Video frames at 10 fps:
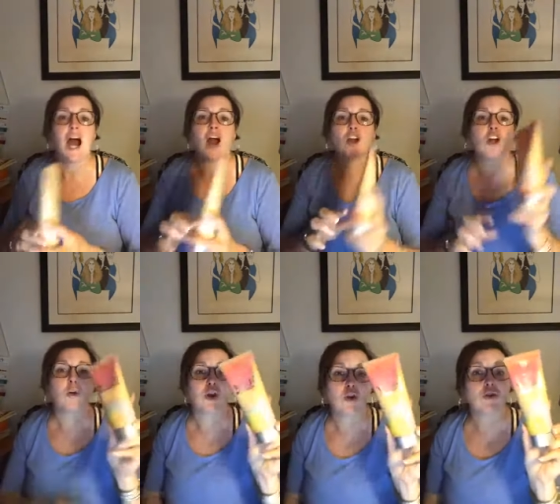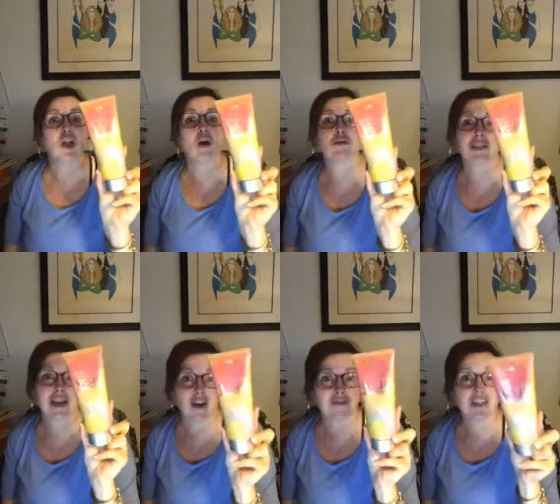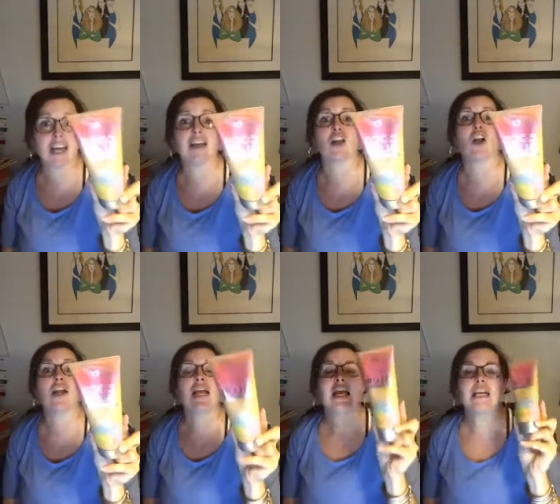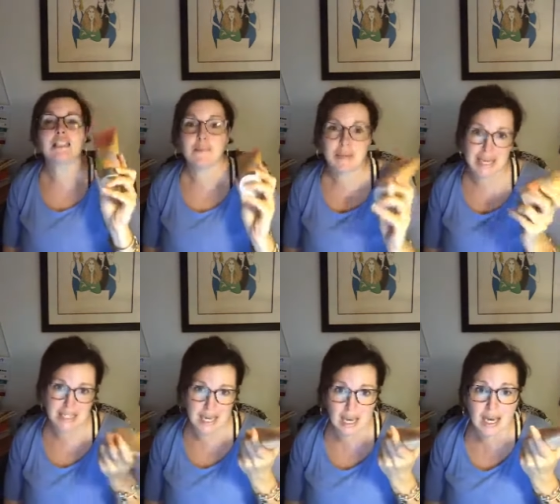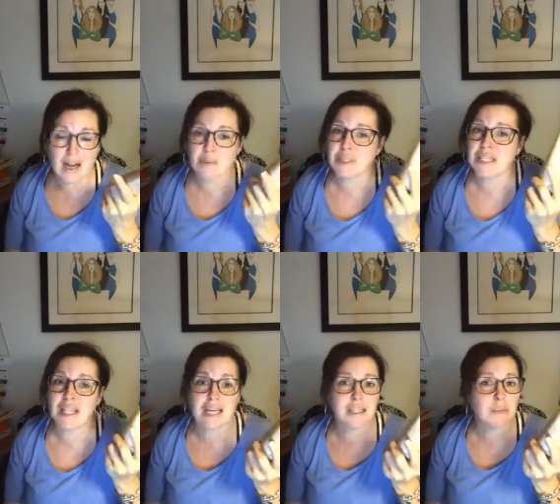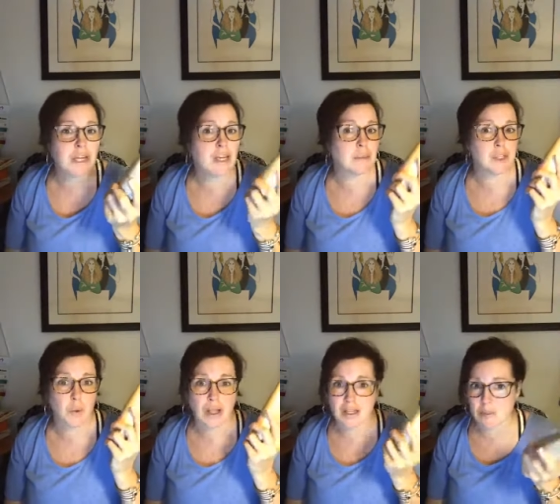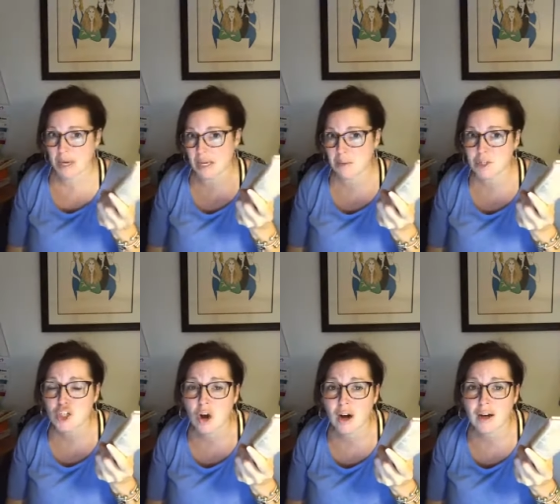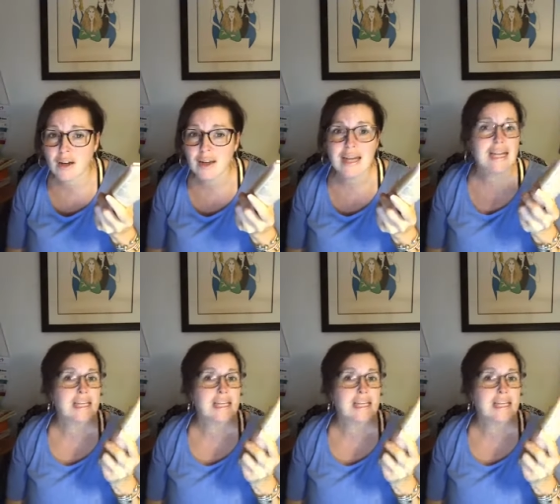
Our Cocoa Glow self tanner is amazing. It comes in light to medium as well as medium to dark.